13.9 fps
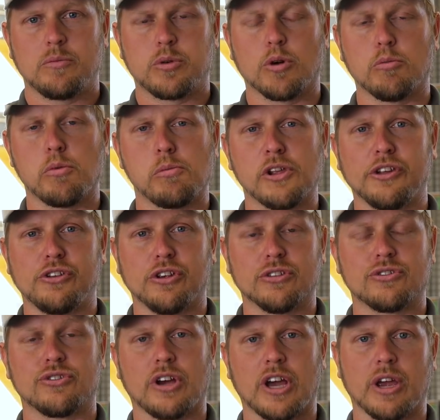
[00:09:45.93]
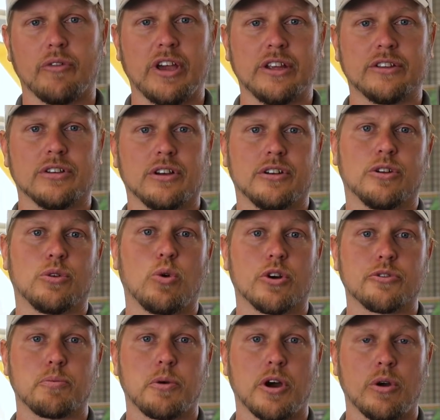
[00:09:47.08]
probably just shy of eight hundred
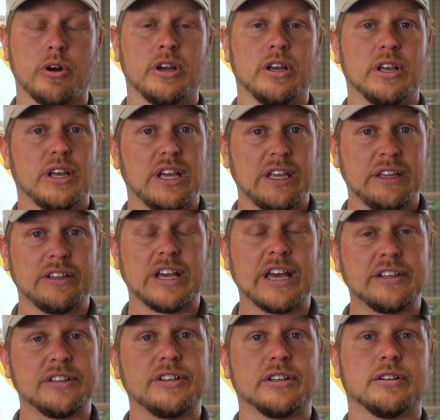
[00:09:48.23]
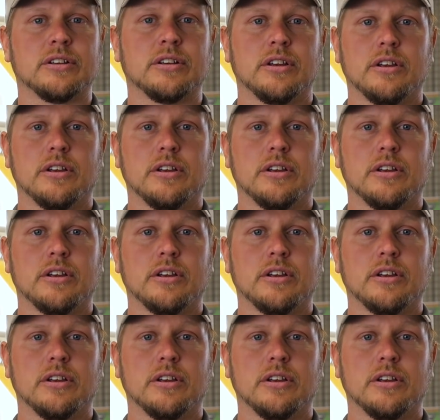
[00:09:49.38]
horsepower in the engine.